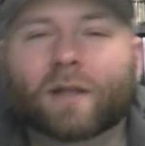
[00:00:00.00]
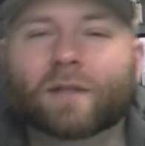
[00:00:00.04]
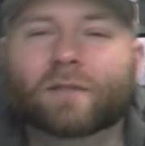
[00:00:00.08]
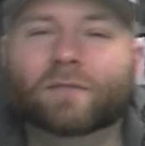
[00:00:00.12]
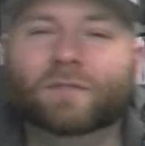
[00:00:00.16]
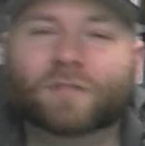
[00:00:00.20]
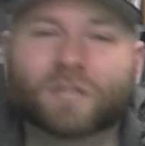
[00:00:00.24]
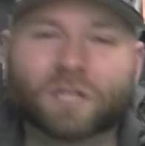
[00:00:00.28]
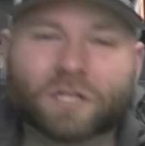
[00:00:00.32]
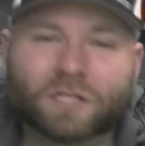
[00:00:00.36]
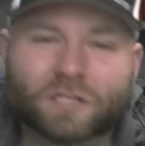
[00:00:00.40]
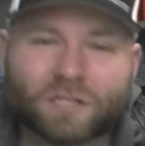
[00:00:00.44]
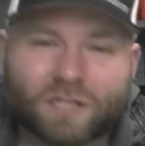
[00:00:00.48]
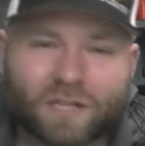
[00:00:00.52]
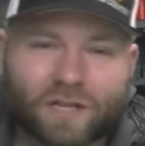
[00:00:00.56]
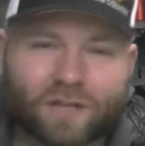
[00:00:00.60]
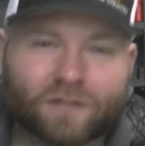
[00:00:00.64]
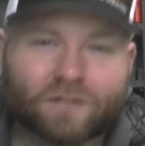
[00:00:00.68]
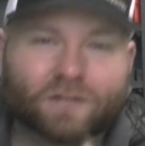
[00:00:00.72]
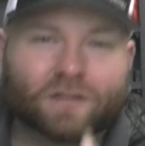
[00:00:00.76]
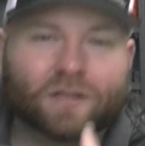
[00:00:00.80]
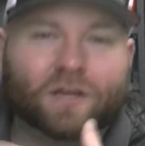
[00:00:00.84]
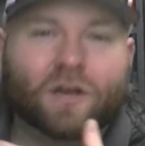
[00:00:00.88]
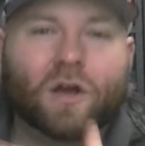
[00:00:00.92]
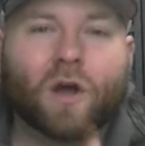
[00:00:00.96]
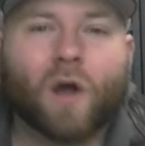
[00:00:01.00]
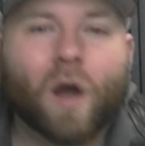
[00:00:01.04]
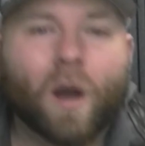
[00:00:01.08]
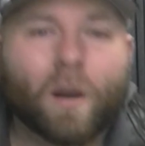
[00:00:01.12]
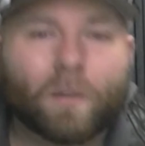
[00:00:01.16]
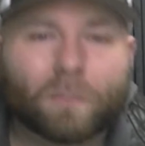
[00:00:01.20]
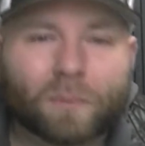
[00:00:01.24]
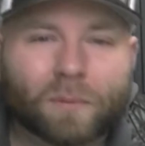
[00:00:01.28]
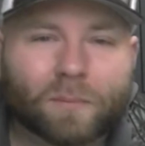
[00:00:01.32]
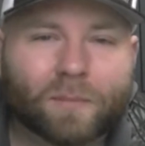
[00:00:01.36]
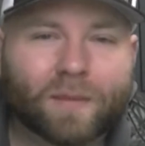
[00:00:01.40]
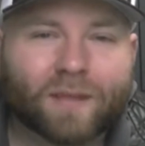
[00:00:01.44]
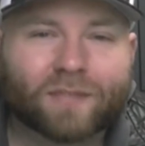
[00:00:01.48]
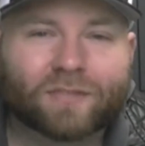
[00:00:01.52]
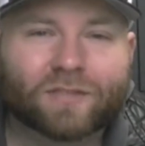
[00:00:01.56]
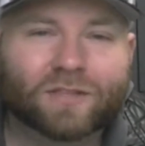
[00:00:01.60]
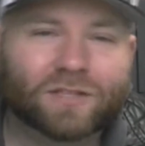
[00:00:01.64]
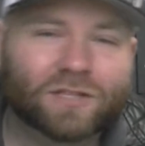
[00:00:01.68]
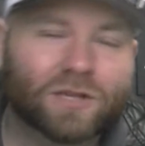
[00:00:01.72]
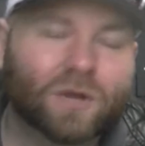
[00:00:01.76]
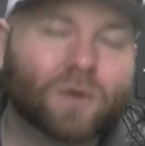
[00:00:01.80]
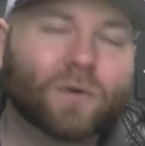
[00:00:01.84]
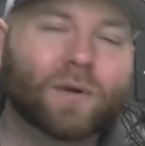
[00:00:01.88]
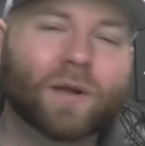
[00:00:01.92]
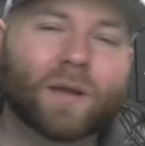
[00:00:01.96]
it just to complement the
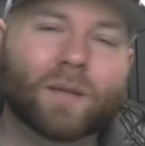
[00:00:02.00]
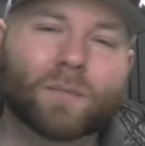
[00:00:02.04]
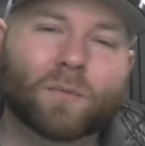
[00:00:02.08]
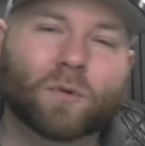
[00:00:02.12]
donut